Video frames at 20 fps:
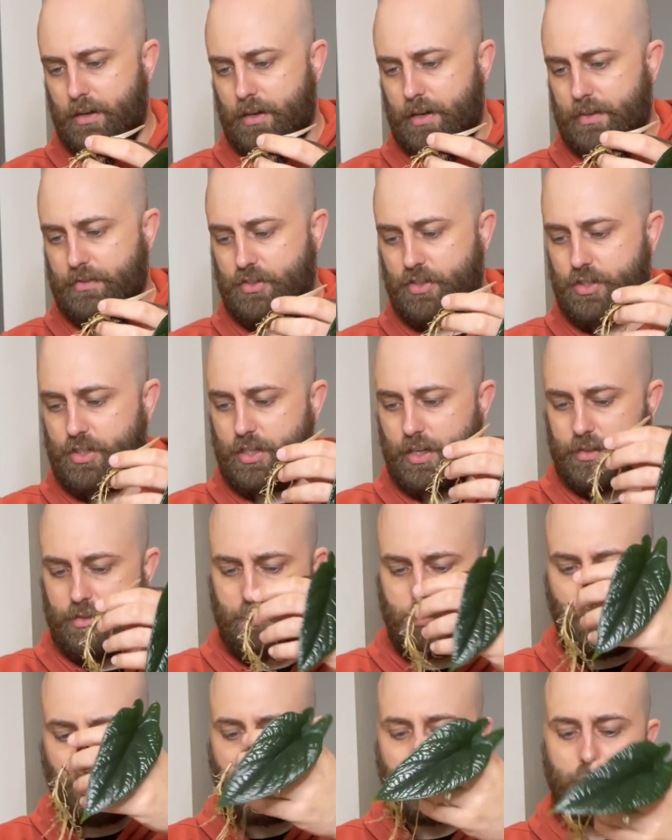I
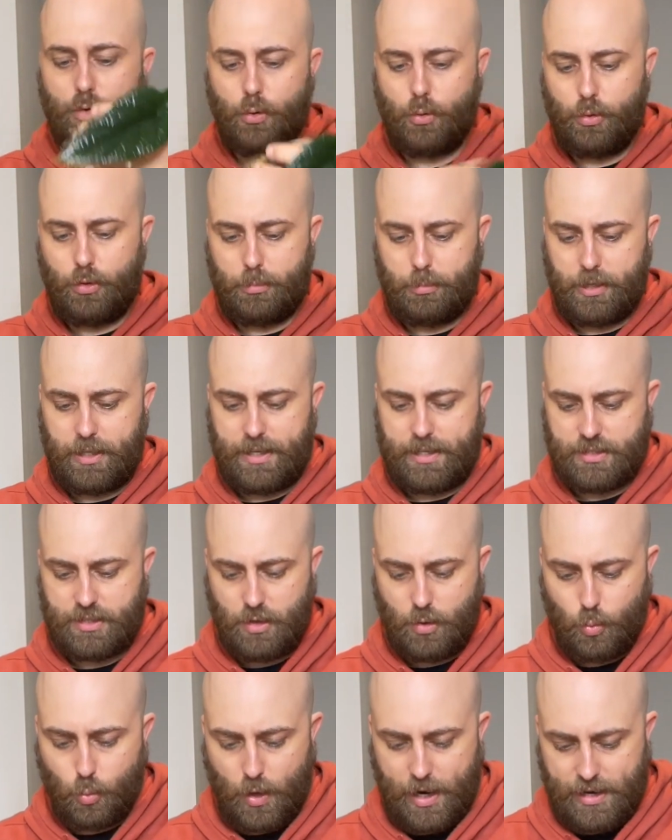just moved all the plants
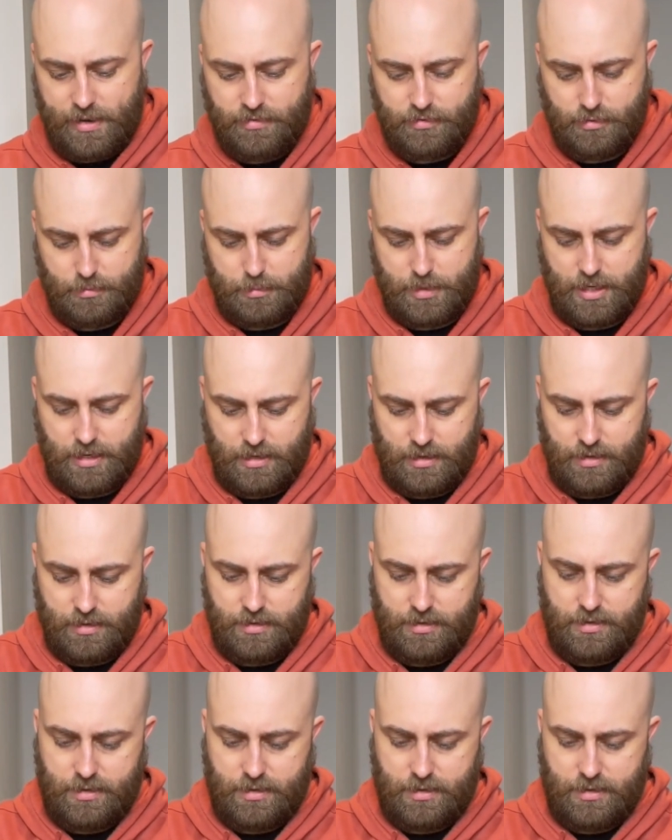away from here?